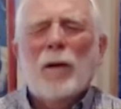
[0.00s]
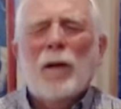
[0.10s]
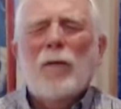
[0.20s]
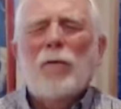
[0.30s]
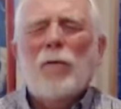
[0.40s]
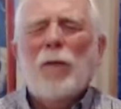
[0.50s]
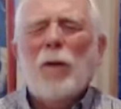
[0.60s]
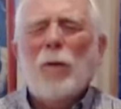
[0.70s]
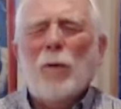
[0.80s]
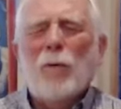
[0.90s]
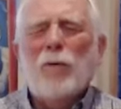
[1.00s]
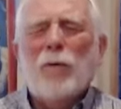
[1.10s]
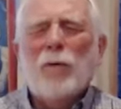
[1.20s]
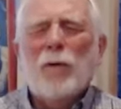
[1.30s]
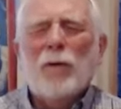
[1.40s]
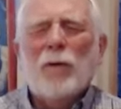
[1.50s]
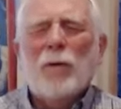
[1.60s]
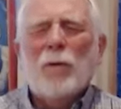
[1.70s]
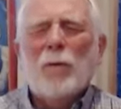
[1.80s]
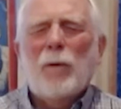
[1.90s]
infused
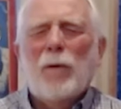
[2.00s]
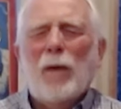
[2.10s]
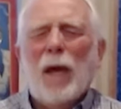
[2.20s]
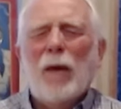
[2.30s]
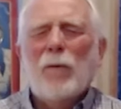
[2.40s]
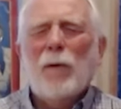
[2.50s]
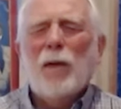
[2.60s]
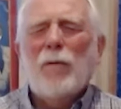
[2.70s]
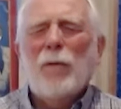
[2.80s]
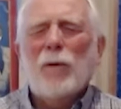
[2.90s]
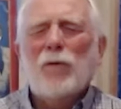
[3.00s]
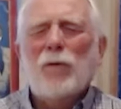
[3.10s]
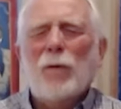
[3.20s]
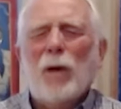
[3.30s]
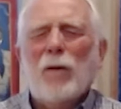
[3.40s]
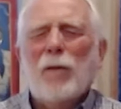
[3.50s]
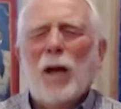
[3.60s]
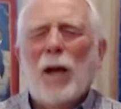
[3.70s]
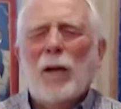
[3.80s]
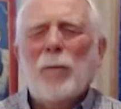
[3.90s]
with every virtue of
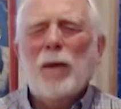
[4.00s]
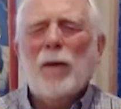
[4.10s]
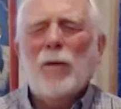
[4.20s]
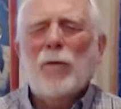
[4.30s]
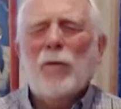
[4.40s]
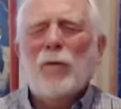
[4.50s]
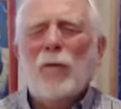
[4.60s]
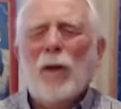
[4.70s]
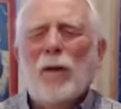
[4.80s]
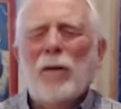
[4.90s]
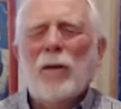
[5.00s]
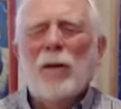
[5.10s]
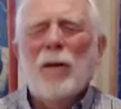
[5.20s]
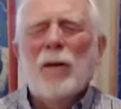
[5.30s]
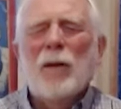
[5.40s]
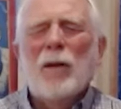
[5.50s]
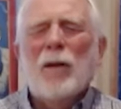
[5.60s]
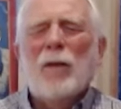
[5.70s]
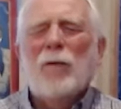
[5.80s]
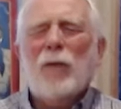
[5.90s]
God because the sun
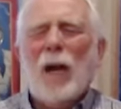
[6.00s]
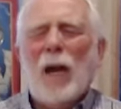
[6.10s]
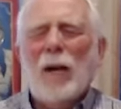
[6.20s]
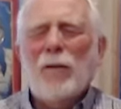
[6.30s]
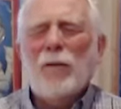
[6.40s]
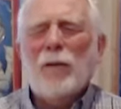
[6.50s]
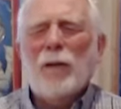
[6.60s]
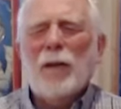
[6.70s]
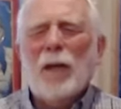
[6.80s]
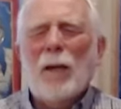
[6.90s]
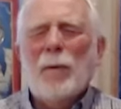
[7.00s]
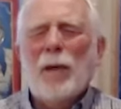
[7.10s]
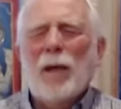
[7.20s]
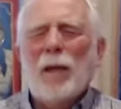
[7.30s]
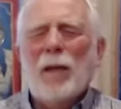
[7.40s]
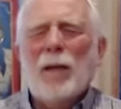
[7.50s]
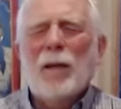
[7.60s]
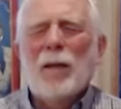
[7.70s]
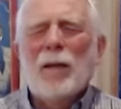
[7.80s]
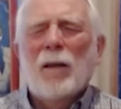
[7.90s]
is constantly emanating
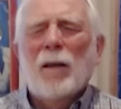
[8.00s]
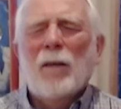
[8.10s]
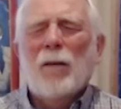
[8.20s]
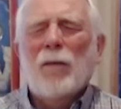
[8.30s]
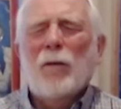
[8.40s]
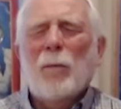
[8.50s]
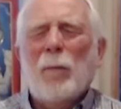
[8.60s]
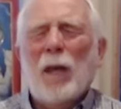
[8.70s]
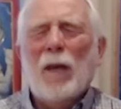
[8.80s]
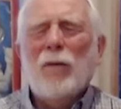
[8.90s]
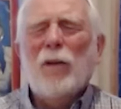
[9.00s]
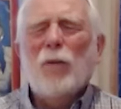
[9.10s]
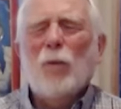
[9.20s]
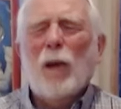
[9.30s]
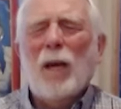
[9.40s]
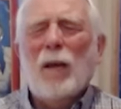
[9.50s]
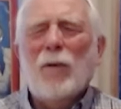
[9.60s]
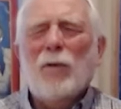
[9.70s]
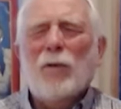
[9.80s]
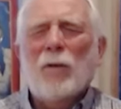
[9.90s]
these amazing
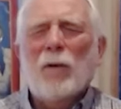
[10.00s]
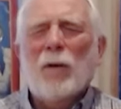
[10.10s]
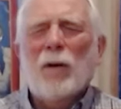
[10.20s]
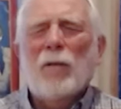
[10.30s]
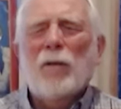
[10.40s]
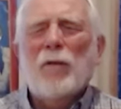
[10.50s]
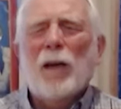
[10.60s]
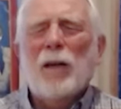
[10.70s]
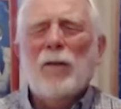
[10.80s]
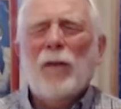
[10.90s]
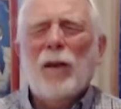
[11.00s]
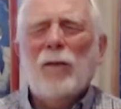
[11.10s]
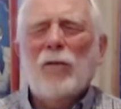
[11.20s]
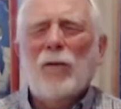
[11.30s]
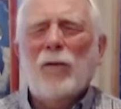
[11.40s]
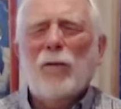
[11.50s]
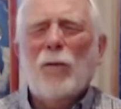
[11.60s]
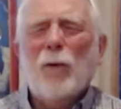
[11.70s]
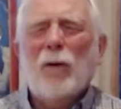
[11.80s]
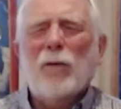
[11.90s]
rays of divine intelligence
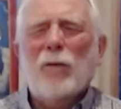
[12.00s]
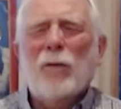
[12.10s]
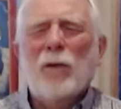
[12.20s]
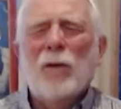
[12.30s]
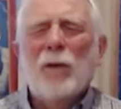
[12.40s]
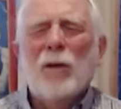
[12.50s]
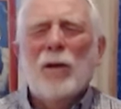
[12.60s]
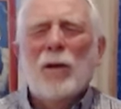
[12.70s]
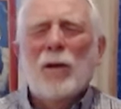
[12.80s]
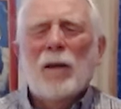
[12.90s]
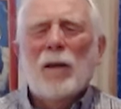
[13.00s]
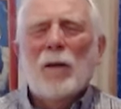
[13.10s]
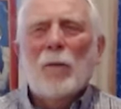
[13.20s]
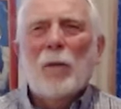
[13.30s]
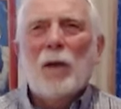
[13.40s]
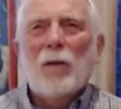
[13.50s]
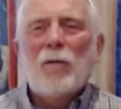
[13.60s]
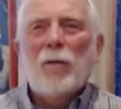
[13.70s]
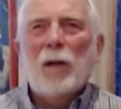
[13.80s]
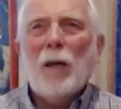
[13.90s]
to us. We
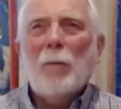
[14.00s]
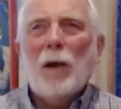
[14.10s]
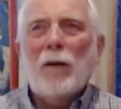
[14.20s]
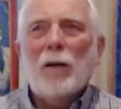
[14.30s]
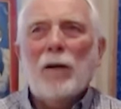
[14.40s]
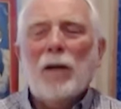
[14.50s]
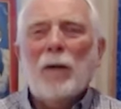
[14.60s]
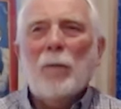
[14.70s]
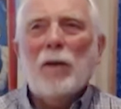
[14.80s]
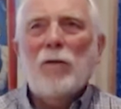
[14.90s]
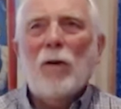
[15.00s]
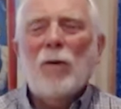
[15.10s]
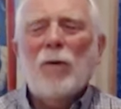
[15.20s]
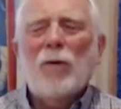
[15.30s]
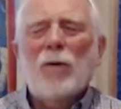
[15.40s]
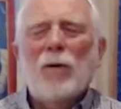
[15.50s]
forget about it and we don't